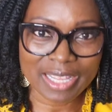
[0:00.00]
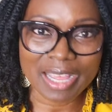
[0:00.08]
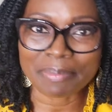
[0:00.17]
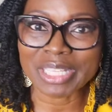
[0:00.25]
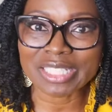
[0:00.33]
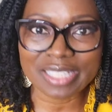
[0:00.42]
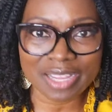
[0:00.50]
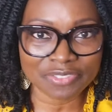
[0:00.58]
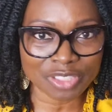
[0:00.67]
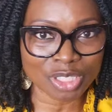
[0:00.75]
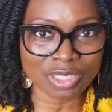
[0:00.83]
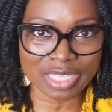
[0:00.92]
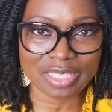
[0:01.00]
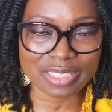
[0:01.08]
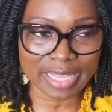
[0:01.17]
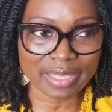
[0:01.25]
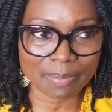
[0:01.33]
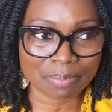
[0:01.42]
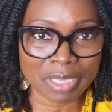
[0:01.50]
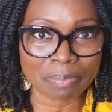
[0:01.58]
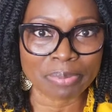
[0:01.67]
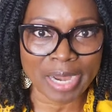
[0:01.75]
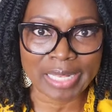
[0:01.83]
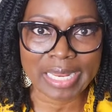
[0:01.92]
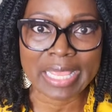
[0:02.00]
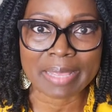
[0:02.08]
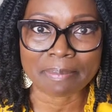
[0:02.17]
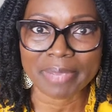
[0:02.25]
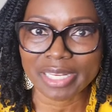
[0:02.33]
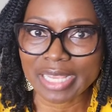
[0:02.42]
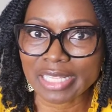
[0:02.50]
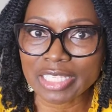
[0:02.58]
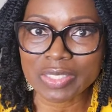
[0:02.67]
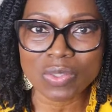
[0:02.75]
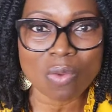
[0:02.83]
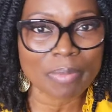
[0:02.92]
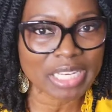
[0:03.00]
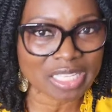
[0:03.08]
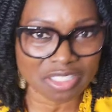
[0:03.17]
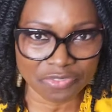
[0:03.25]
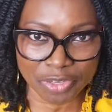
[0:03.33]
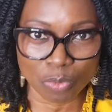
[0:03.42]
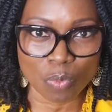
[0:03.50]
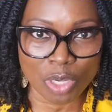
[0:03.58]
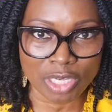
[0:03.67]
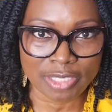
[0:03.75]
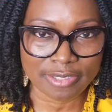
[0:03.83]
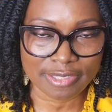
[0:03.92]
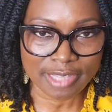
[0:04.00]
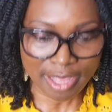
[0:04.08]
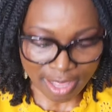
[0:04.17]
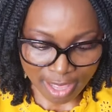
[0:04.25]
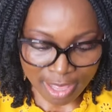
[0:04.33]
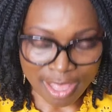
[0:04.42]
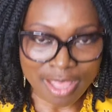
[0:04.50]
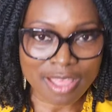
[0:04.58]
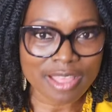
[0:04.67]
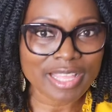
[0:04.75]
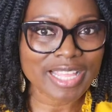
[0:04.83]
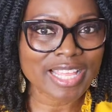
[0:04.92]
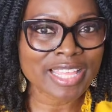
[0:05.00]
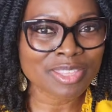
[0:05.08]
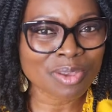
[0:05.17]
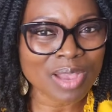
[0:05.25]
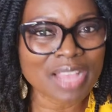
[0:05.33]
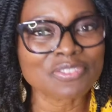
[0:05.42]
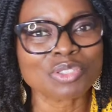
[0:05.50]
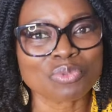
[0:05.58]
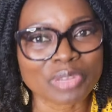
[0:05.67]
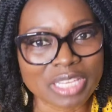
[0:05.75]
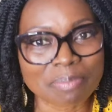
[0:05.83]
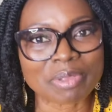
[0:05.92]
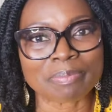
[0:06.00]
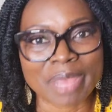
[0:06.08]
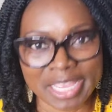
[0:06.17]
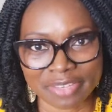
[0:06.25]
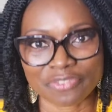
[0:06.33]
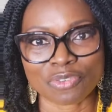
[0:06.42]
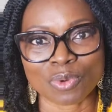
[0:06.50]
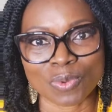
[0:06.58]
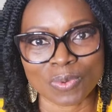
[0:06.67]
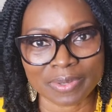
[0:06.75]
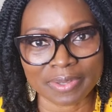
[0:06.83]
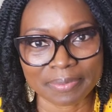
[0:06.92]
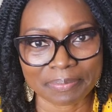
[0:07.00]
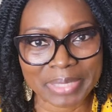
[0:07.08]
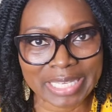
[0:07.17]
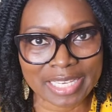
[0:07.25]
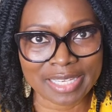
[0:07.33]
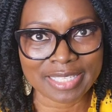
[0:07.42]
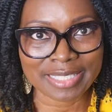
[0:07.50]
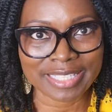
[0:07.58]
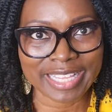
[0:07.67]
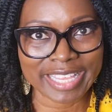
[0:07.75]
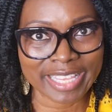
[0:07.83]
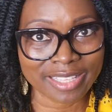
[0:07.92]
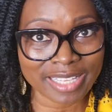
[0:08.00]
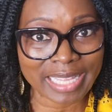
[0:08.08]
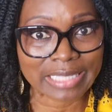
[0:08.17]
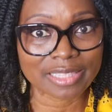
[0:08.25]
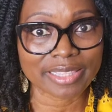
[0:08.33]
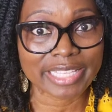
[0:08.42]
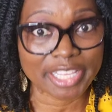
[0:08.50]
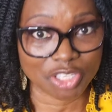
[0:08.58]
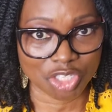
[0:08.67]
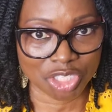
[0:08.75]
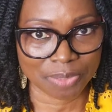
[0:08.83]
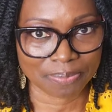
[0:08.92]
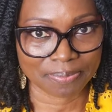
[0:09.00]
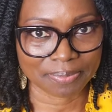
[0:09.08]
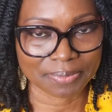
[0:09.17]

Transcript: I mean, Teflon is like a big brand name, but there are so many different ones. You have to really be mindful because it can leach.